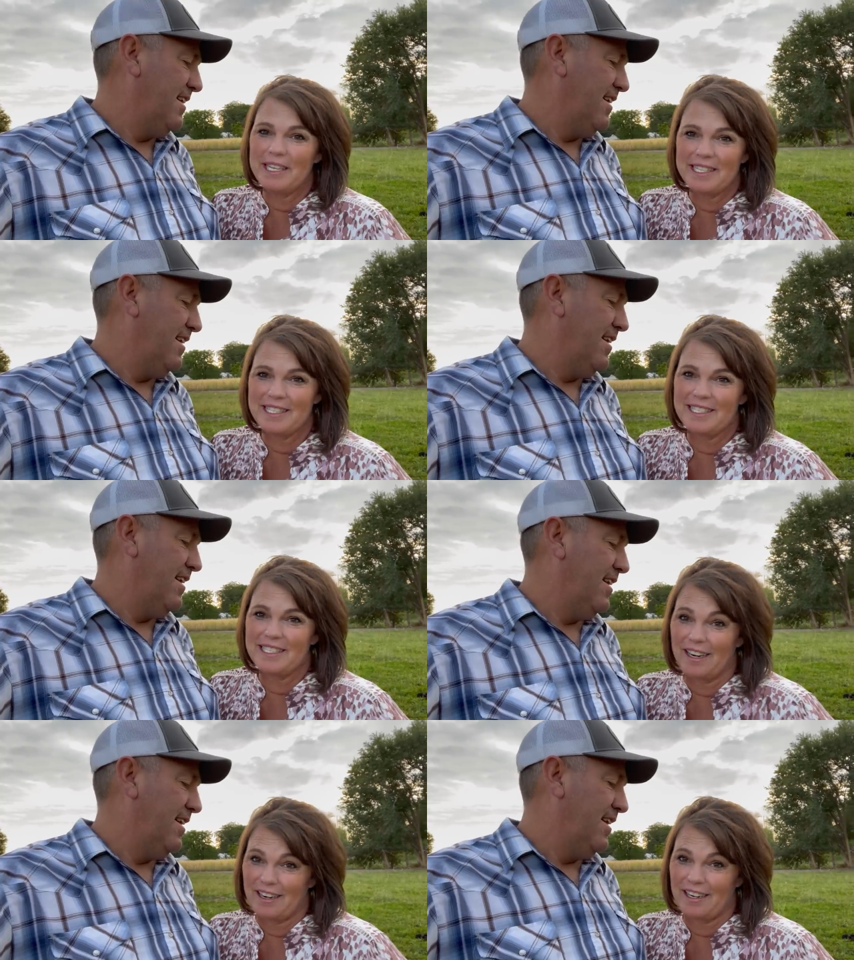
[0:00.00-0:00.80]
Speaker 1: we
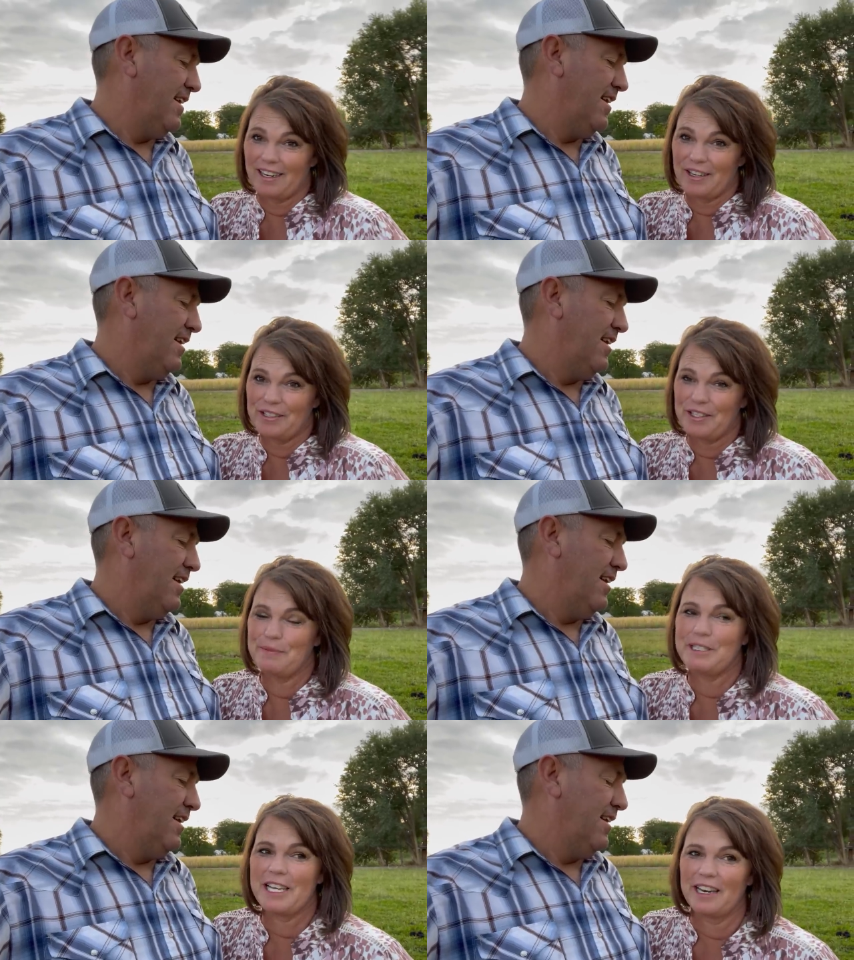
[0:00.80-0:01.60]
started our
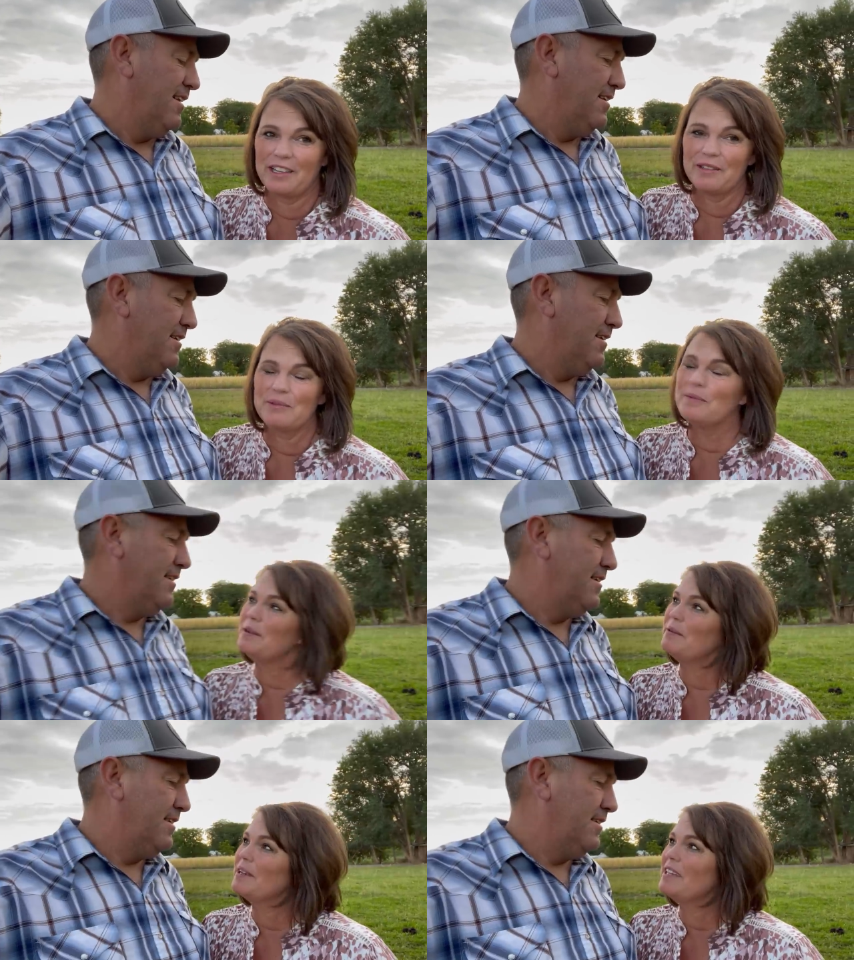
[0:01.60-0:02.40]
YouTube channel,
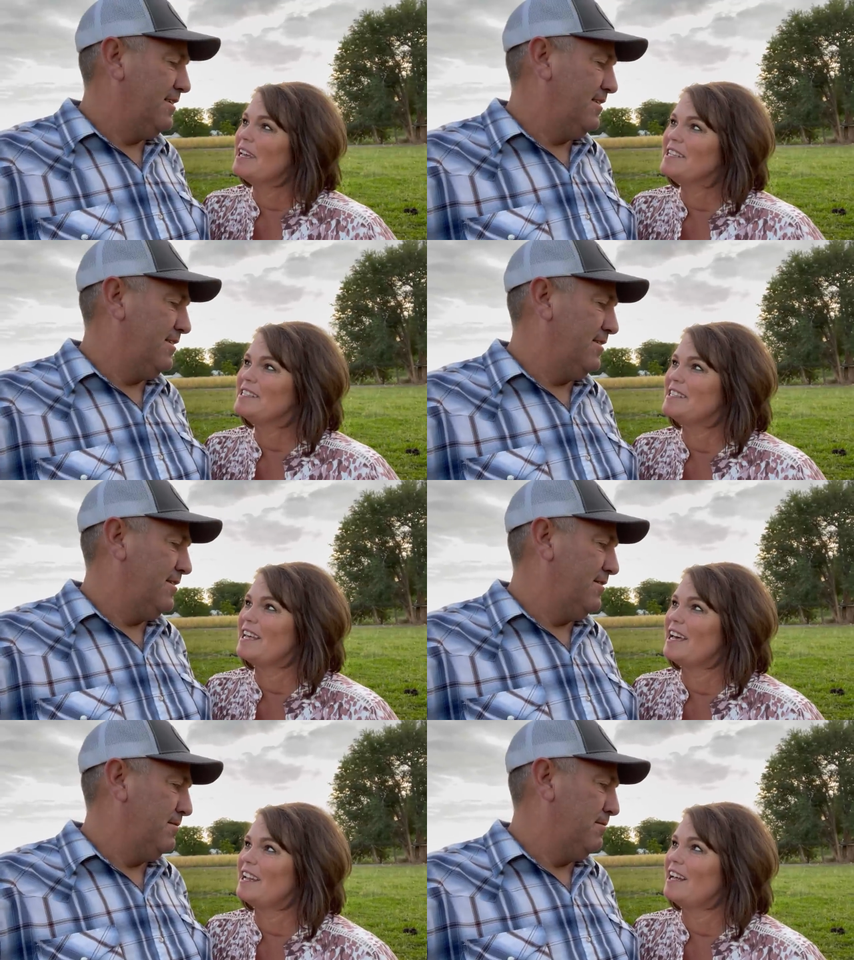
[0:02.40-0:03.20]
we realized
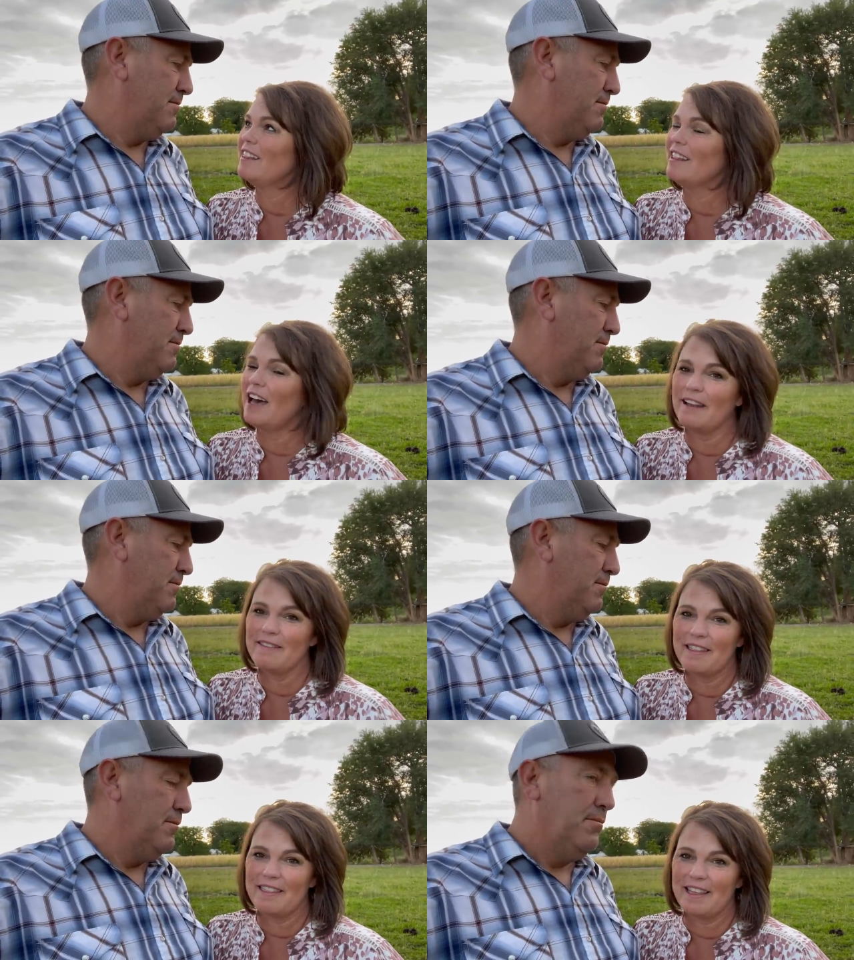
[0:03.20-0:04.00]
that a lot
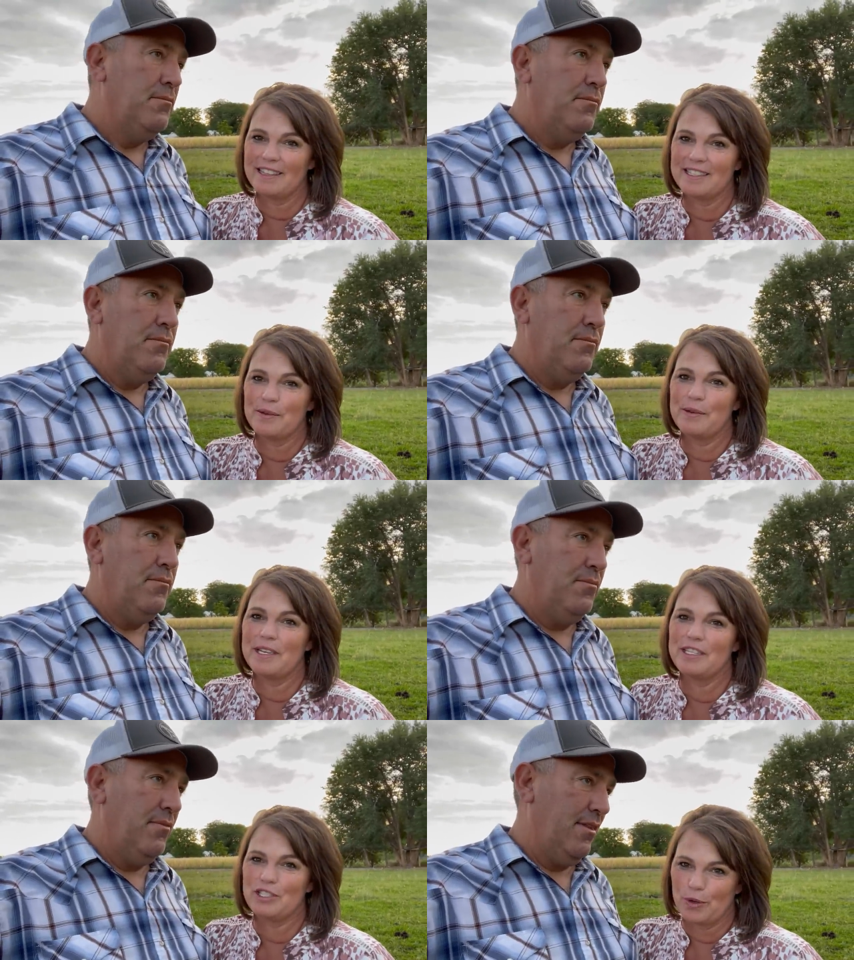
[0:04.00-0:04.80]
of the things that
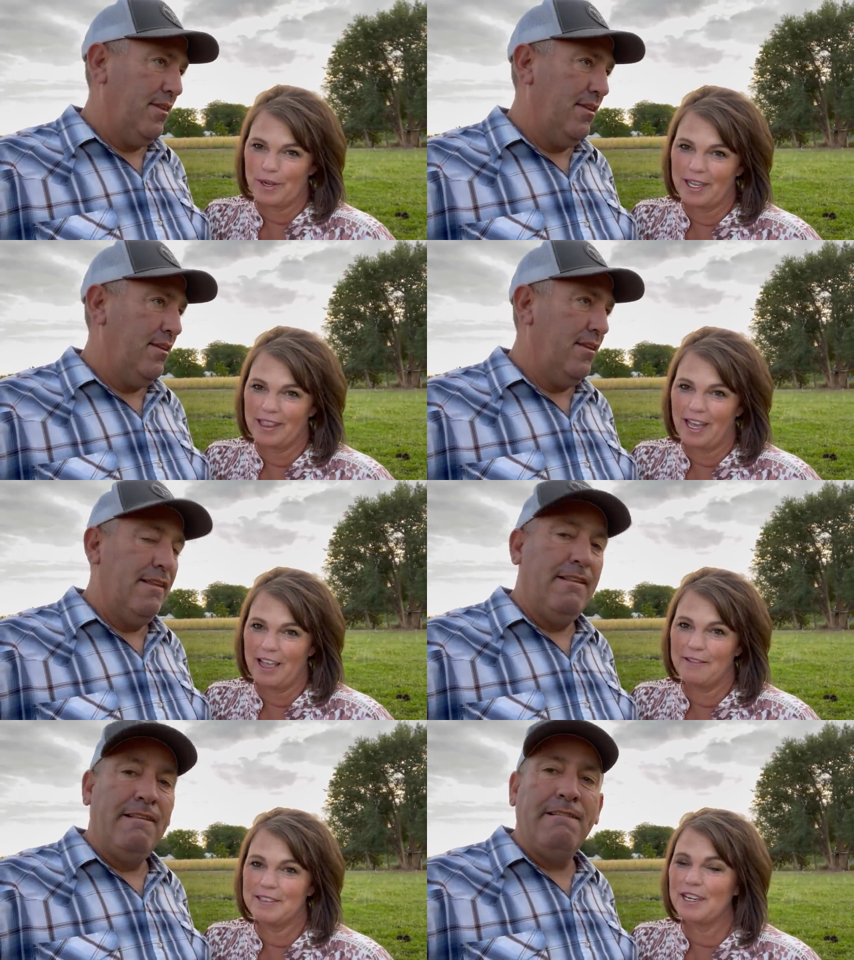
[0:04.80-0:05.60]
we enjoy in
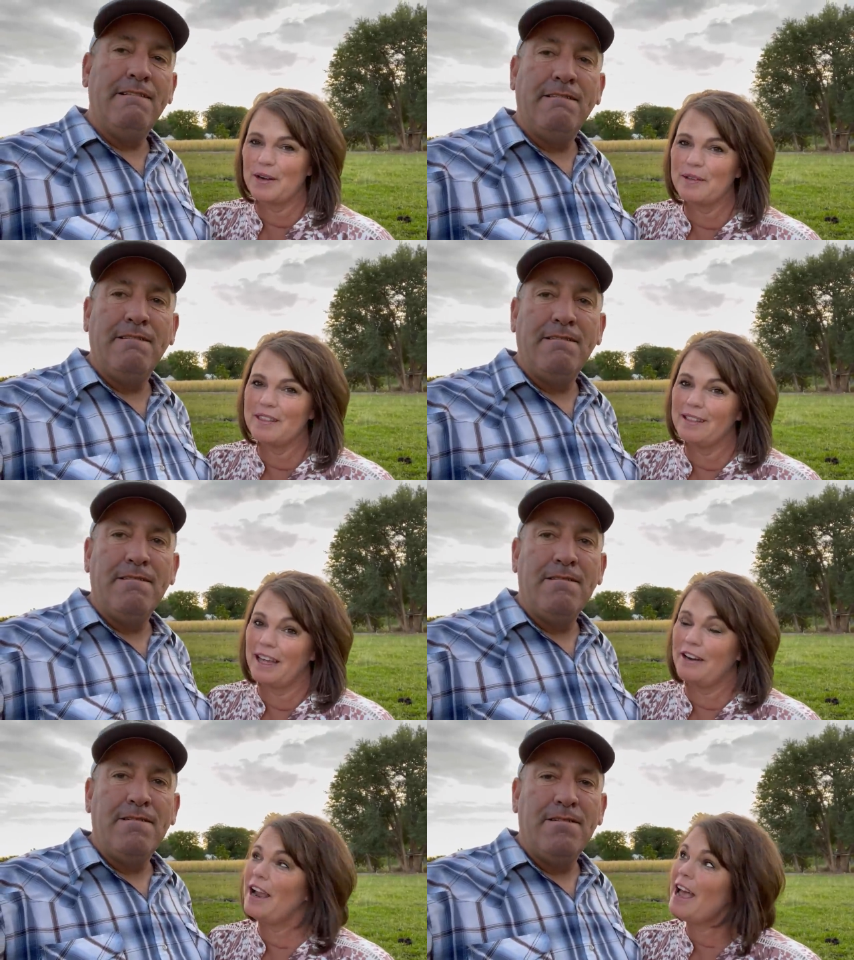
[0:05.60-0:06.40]
life start with the
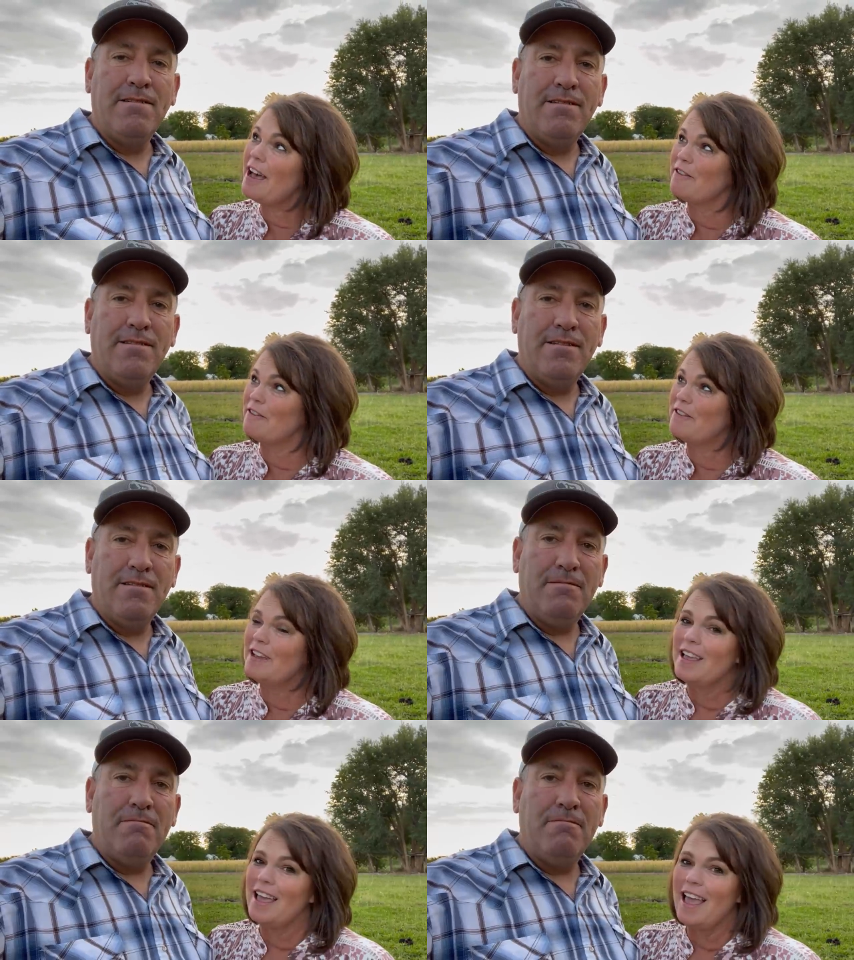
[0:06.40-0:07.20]
letter F,
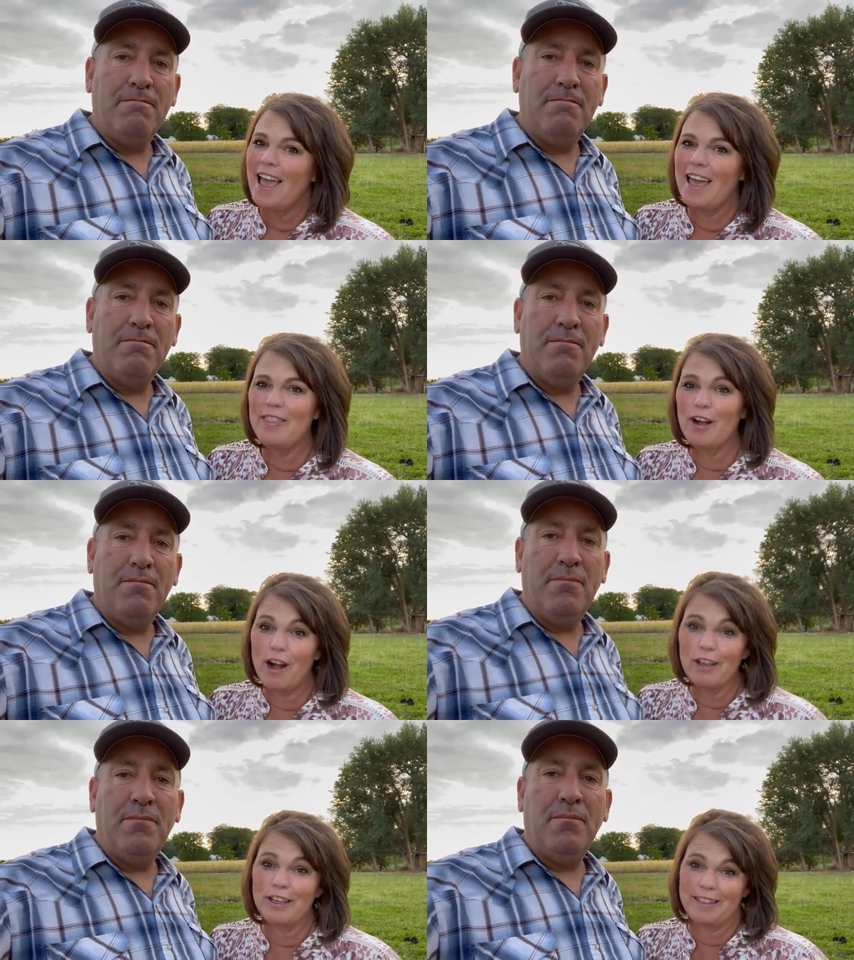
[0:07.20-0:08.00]
and they're
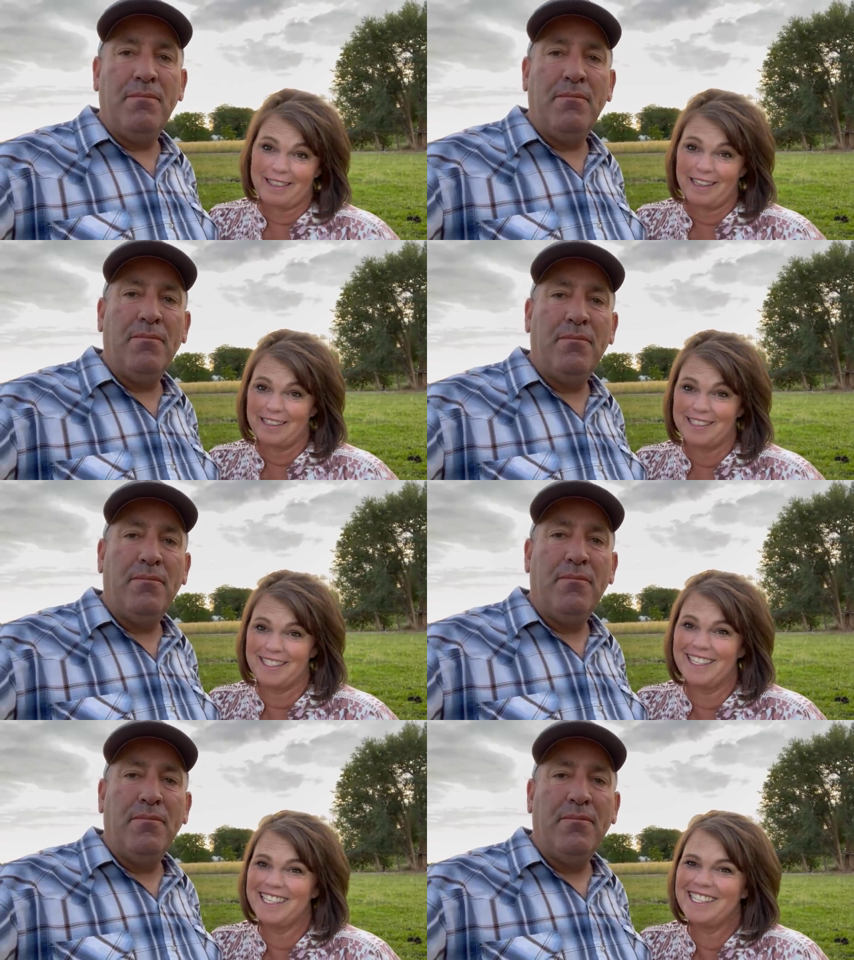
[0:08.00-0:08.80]
all good things.